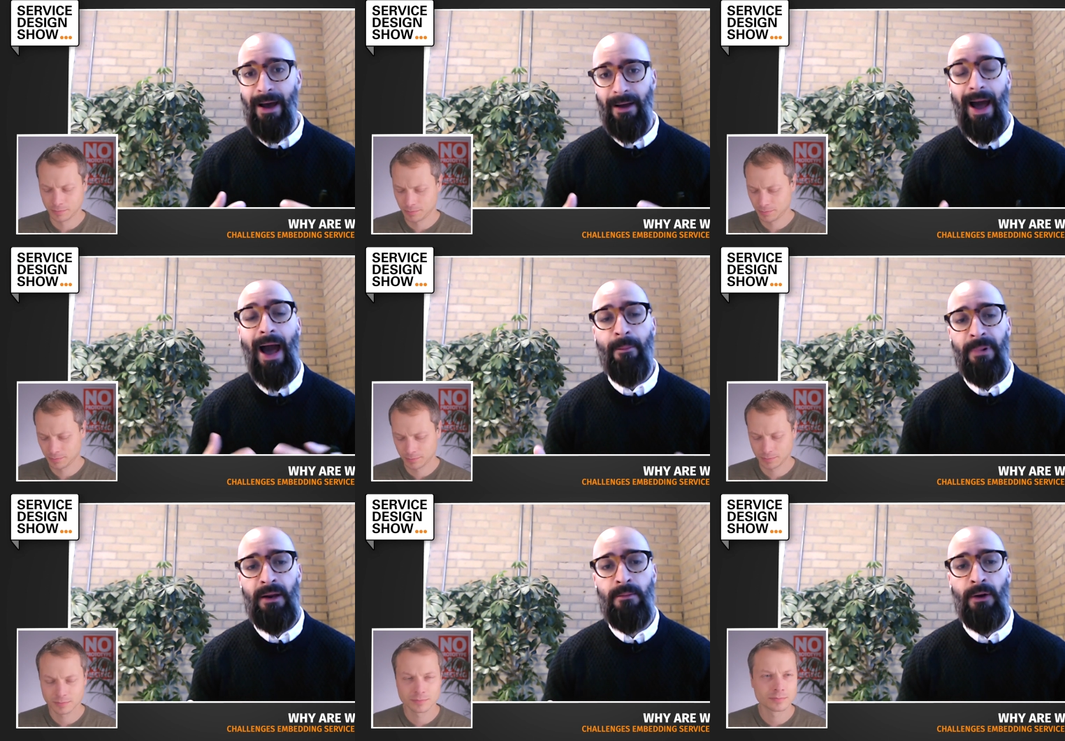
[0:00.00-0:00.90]

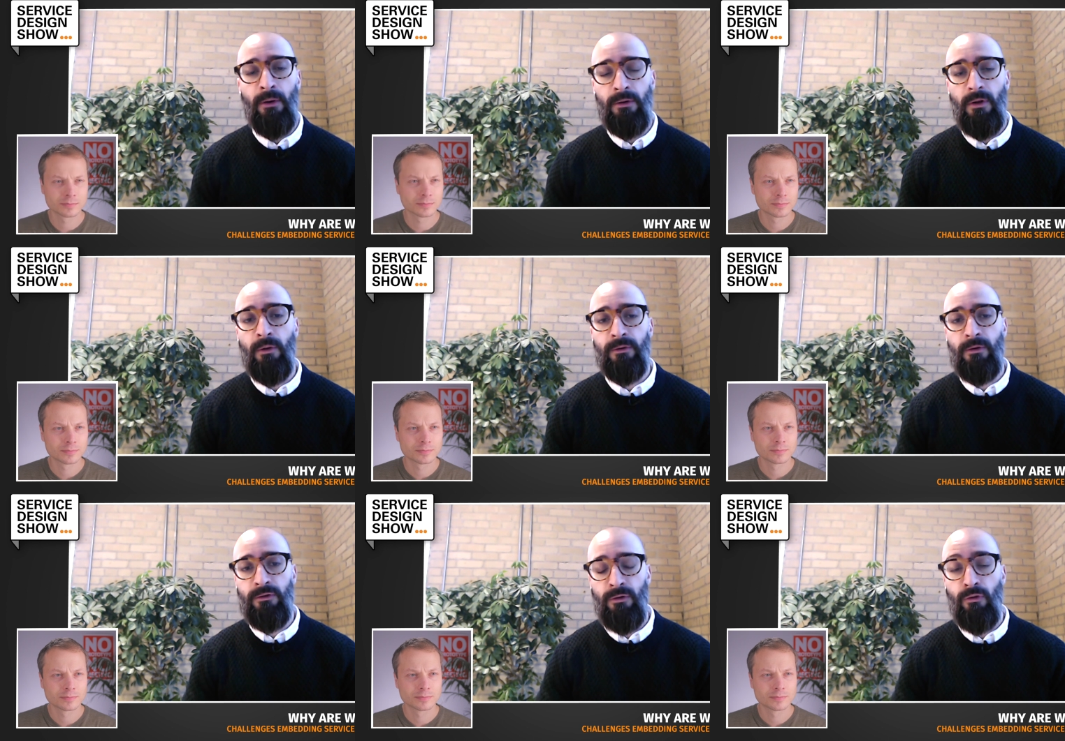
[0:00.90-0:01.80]
Speaker 1: happen, but
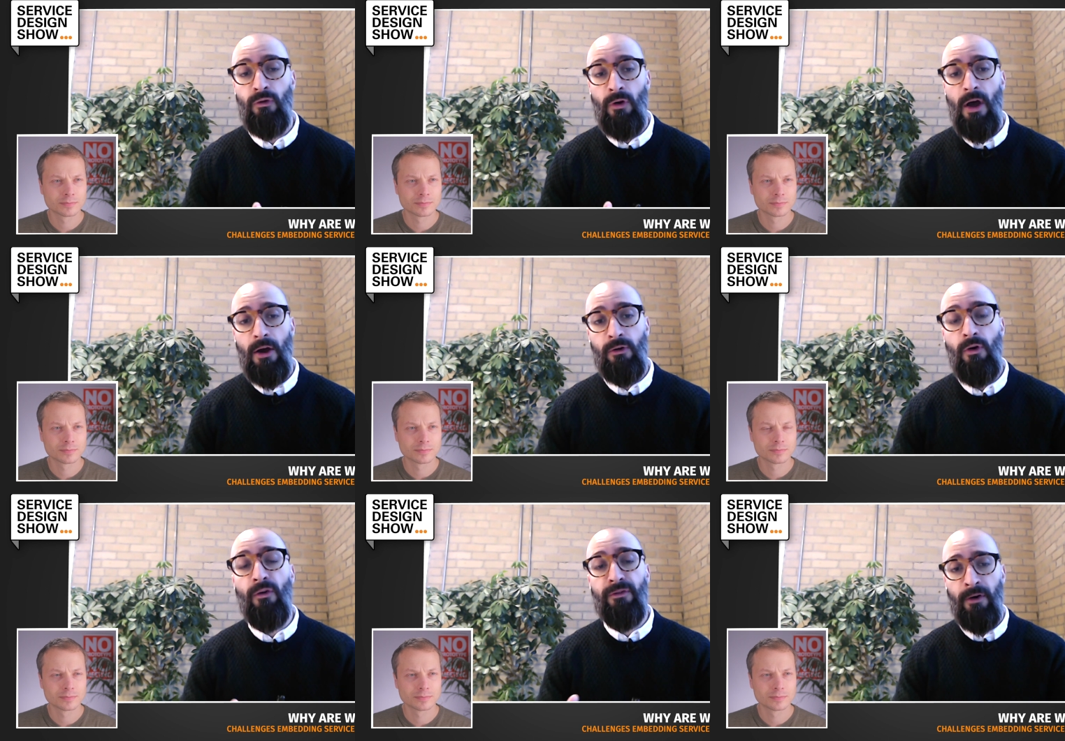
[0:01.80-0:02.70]
also to
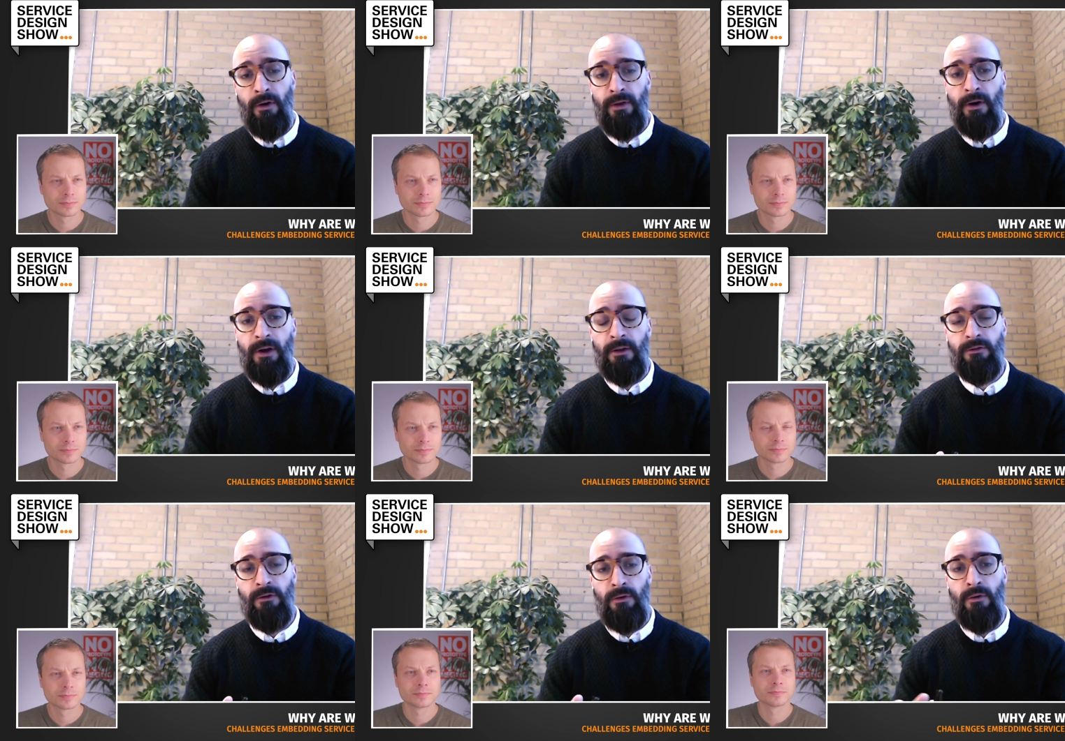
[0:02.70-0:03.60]
go further
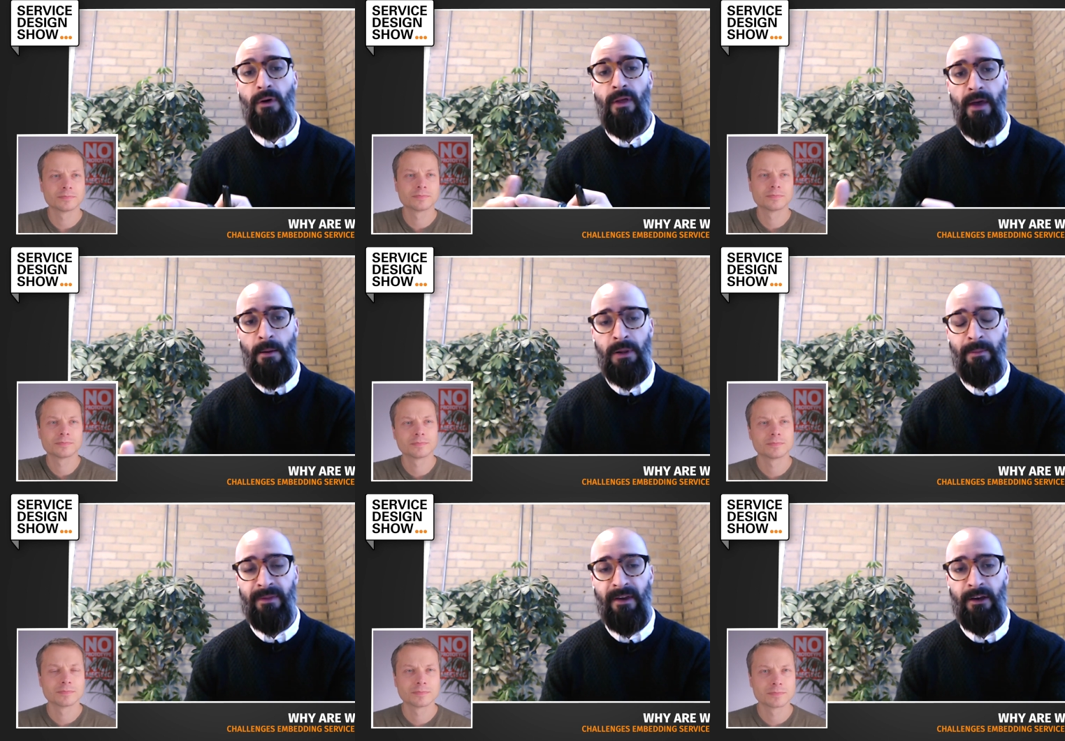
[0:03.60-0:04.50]
into the
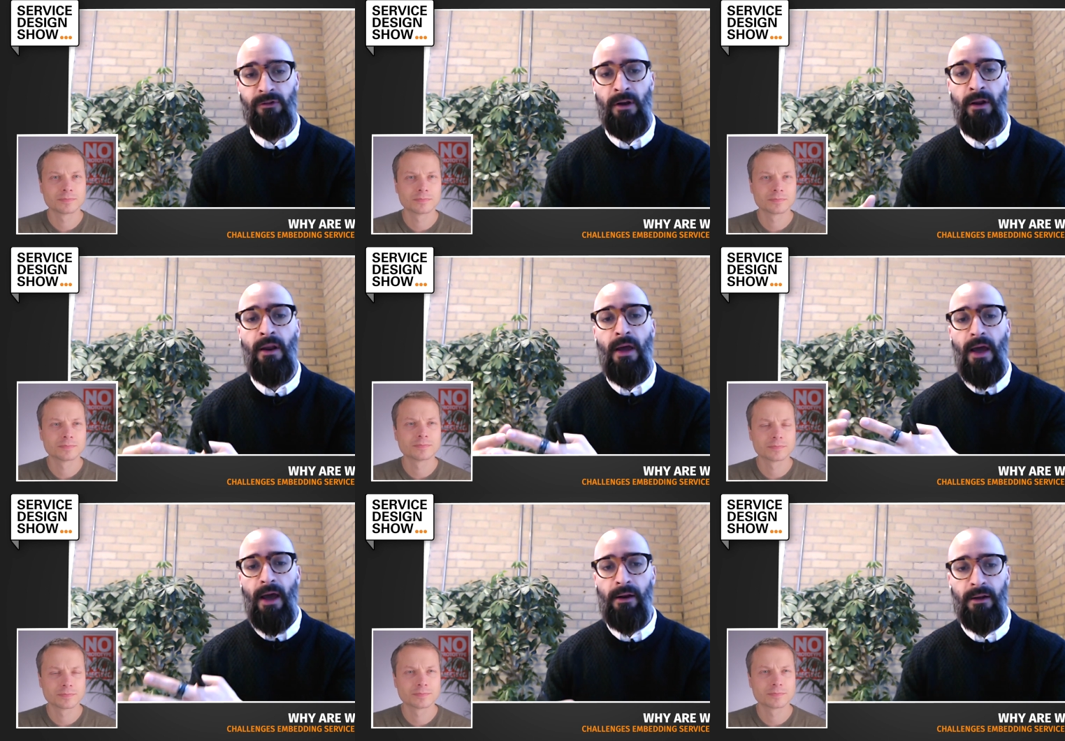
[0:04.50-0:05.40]
implementation
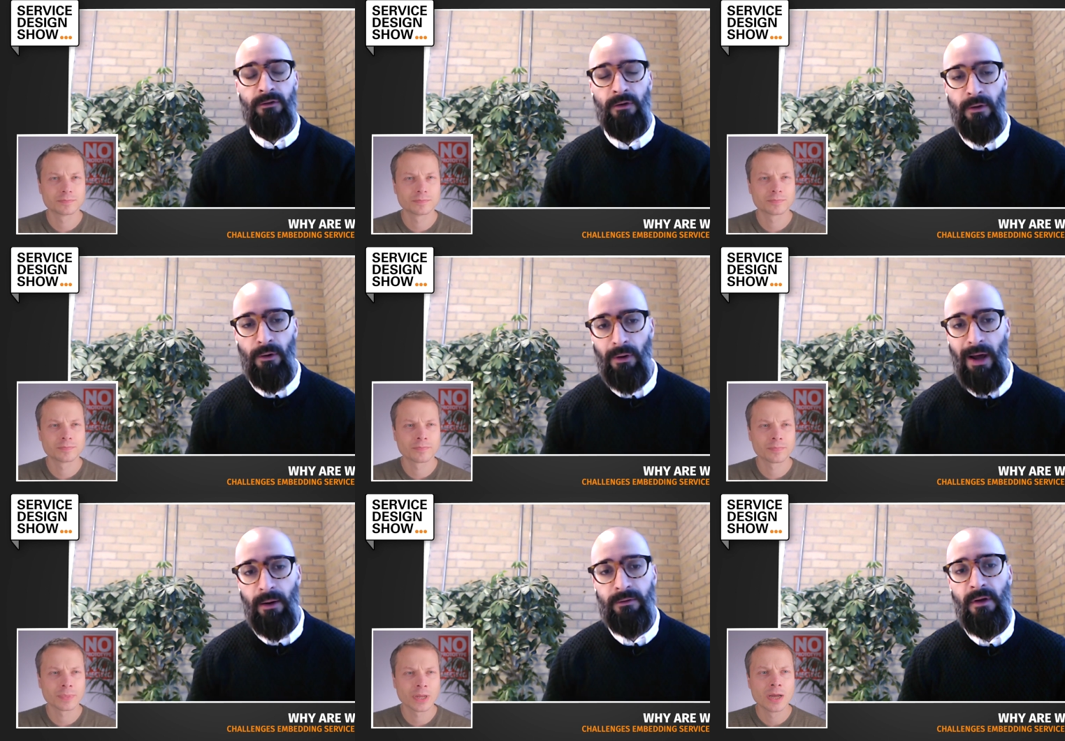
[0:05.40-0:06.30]
and into the
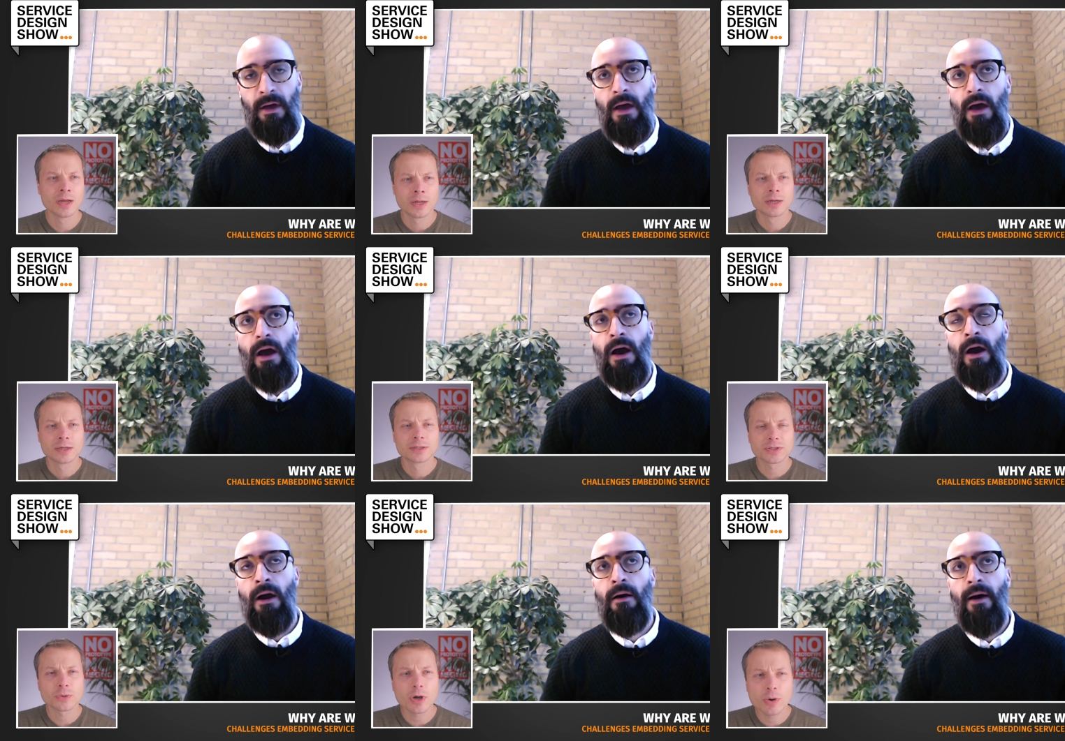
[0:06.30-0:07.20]
Speaker 2: rollout.
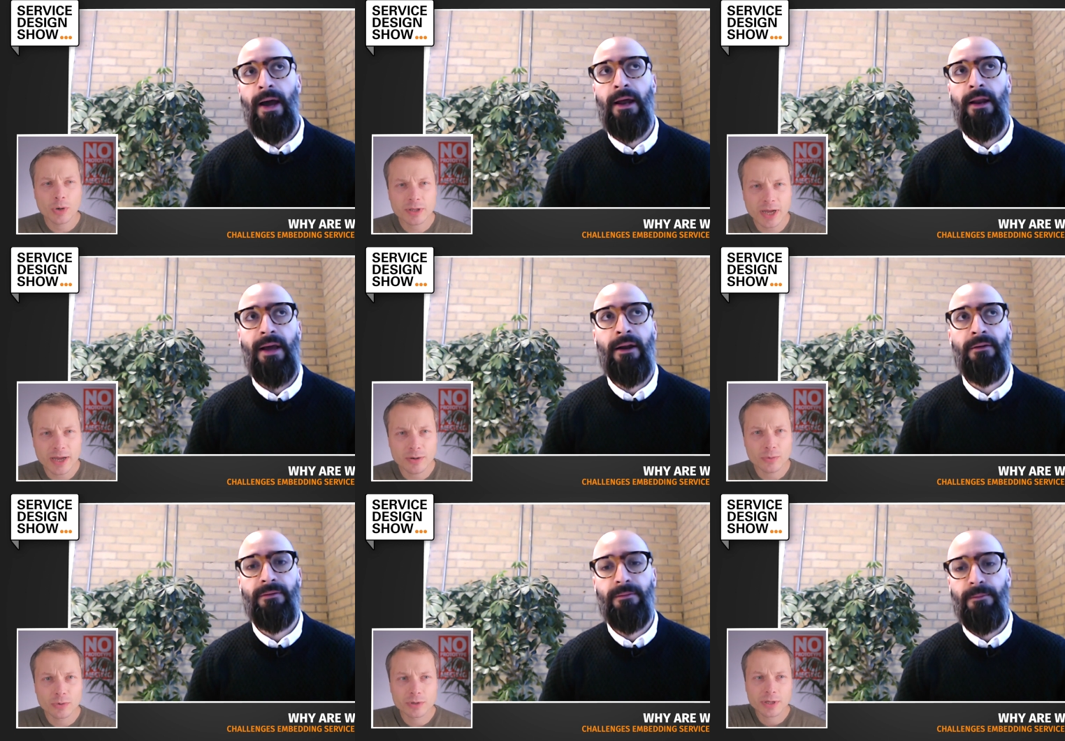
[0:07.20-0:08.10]
So what, uh, what
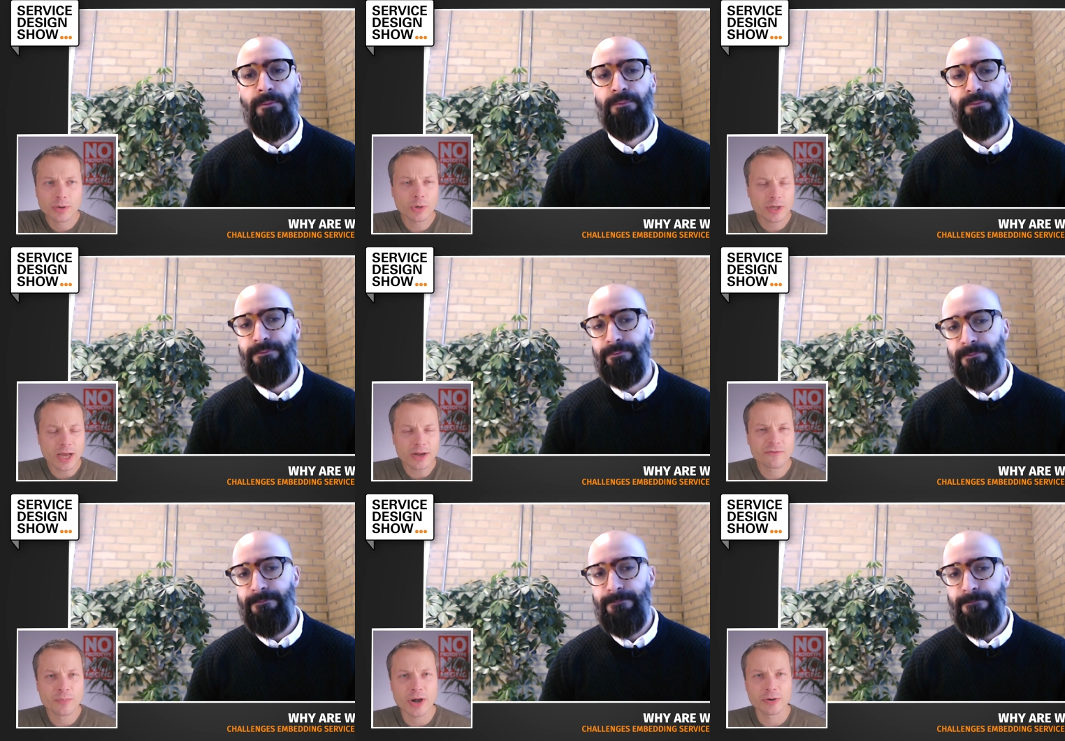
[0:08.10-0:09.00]
kind of, what kind
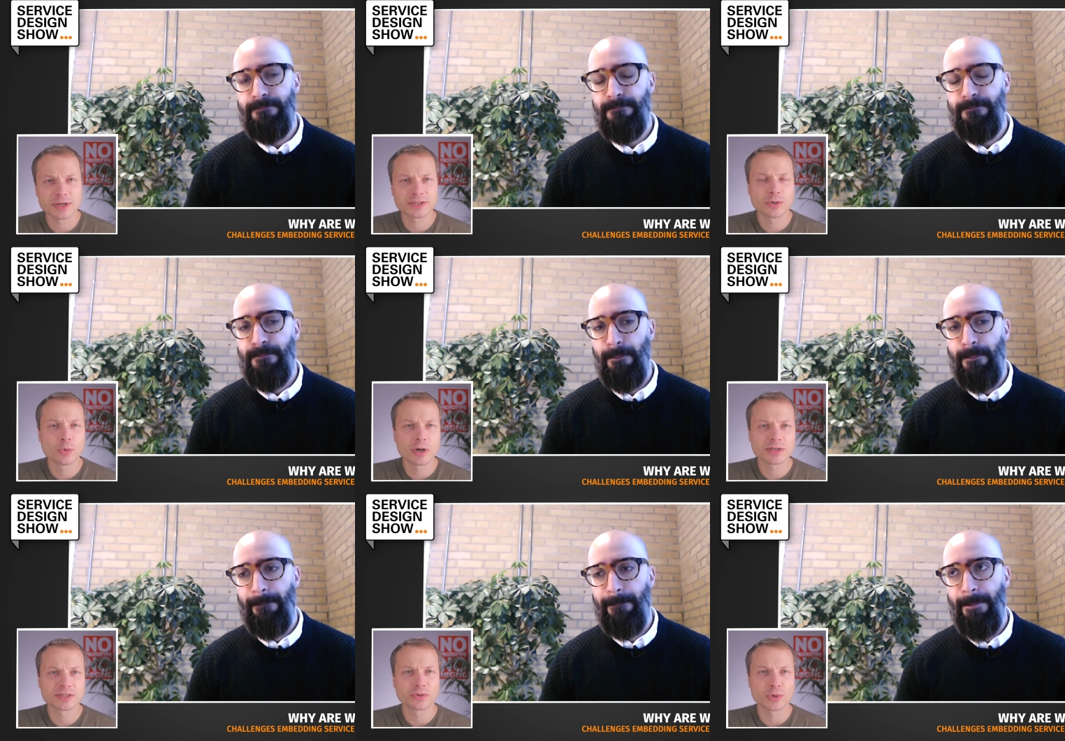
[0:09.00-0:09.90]
of barriers and what
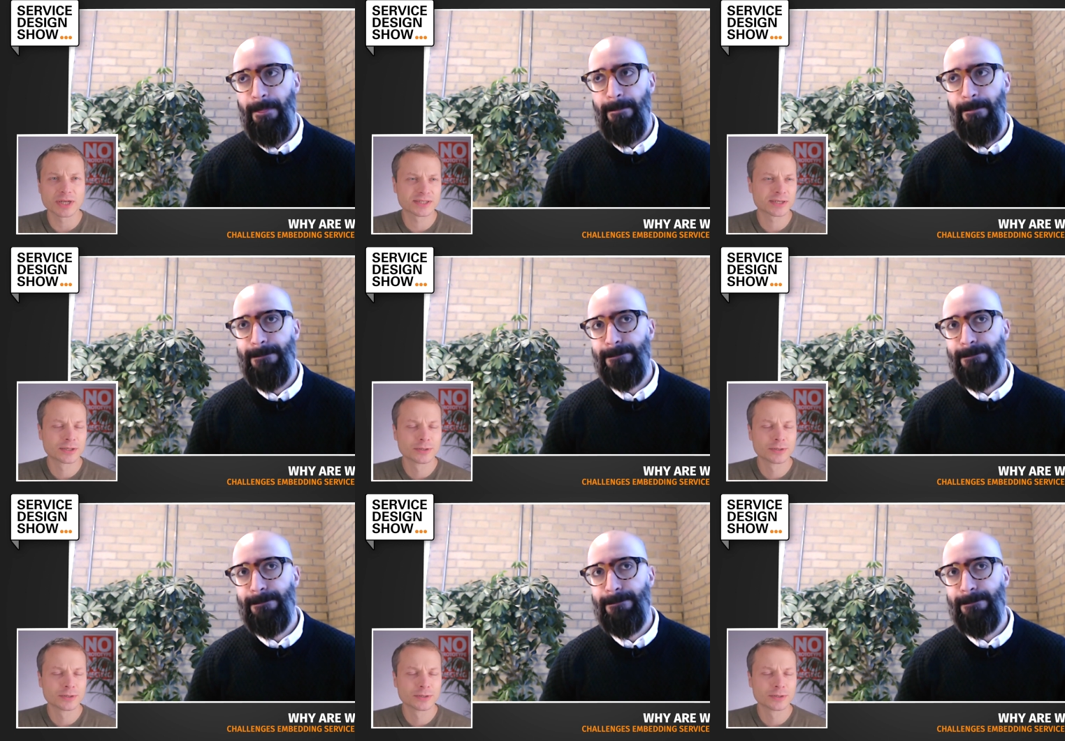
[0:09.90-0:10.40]
is the risk?